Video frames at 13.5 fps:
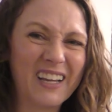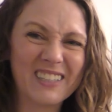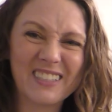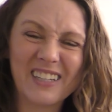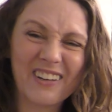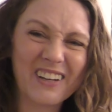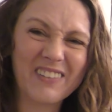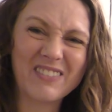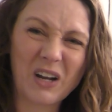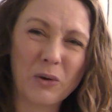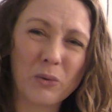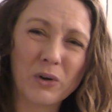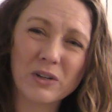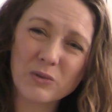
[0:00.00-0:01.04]
it's an area I've
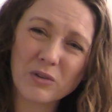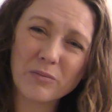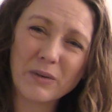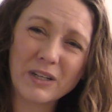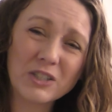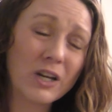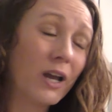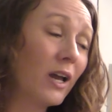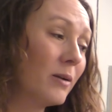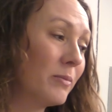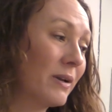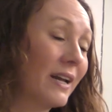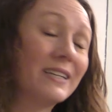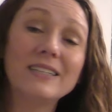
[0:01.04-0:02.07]
not worked with much,
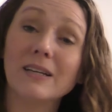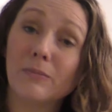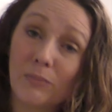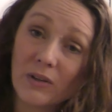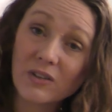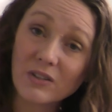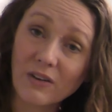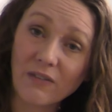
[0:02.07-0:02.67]
but I did put the